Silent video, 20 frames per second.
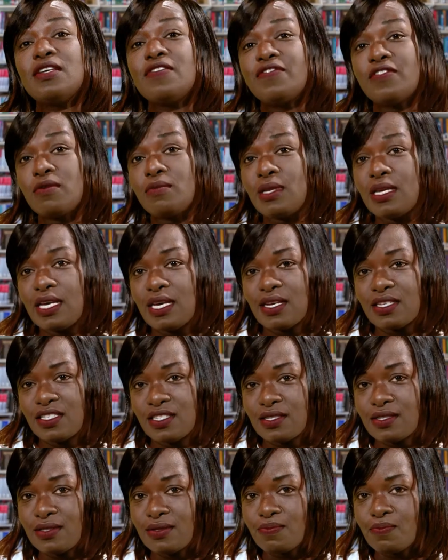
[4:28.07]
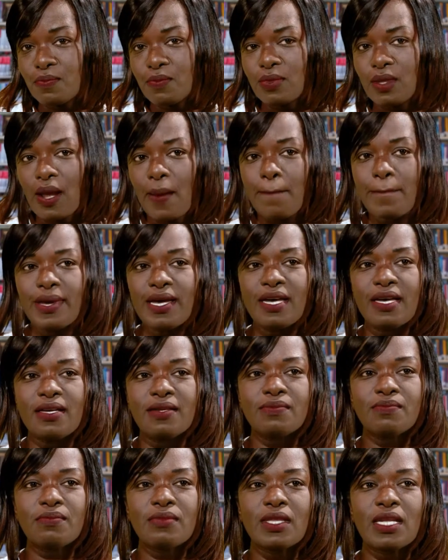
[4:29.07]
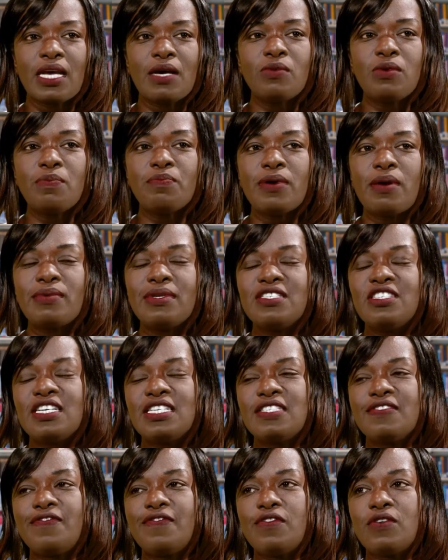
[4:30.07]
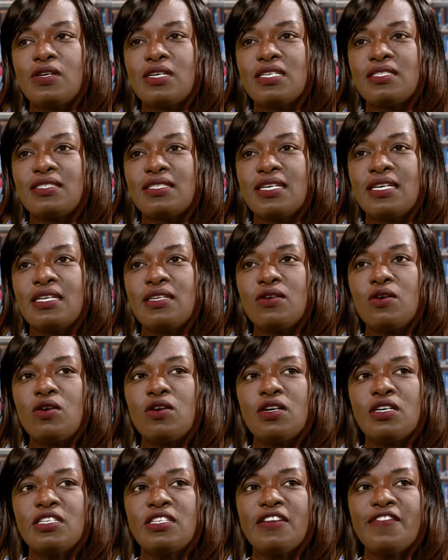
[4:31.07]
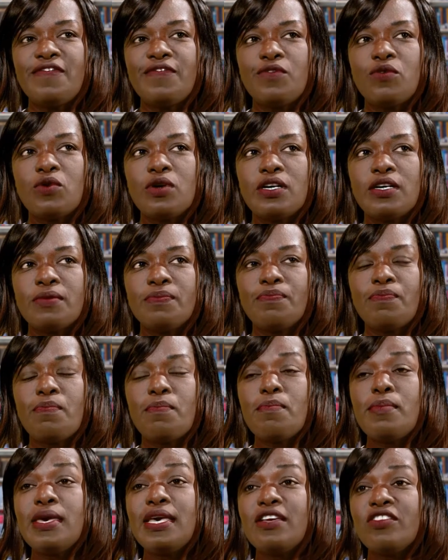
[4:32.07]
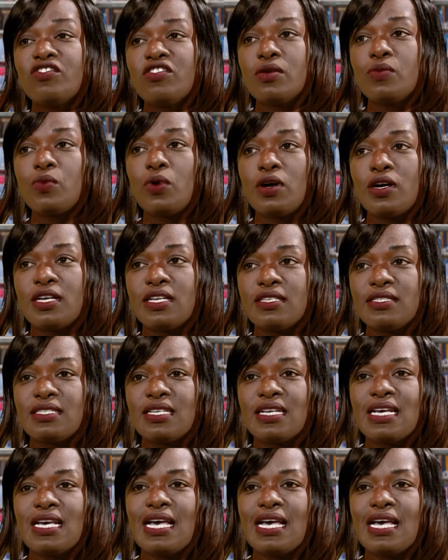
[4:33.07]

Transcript: of communications, but I will probably just focus in on the four major ones.